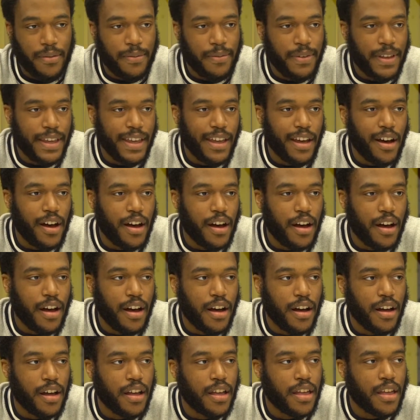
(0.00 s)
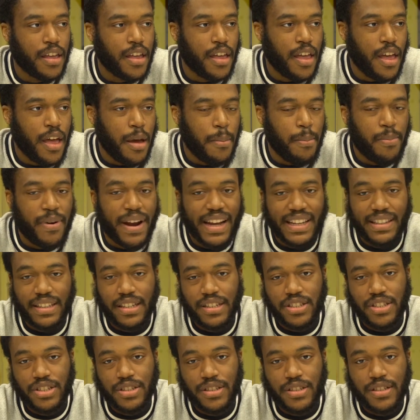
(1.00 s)
VR
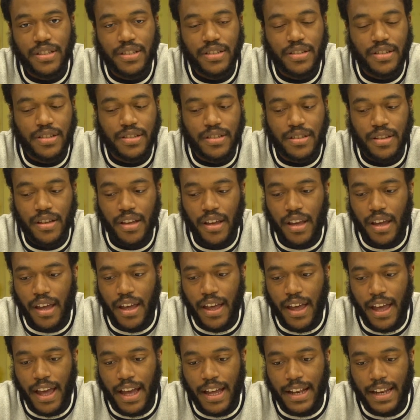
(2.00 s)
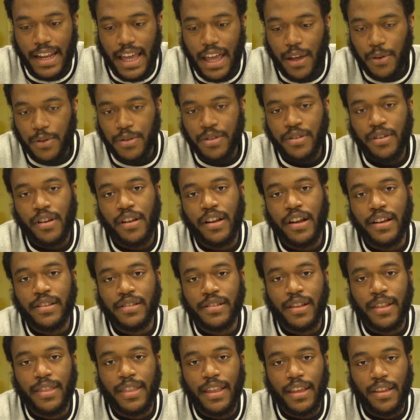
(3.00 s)
practitioners, and they also
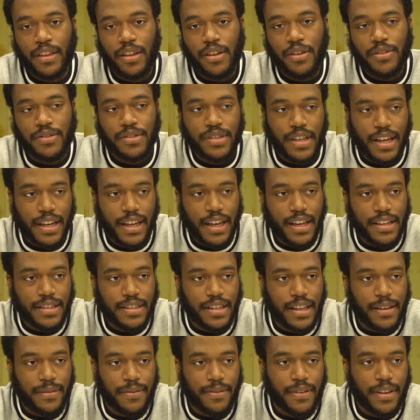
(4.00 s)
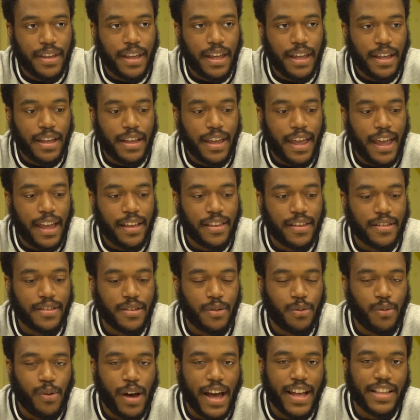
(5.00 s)
learned something new. So I guess it
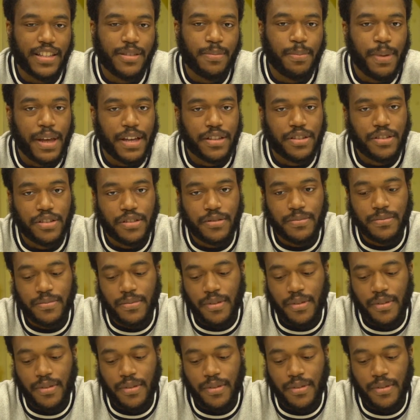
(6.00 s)
caters a wide spectrum.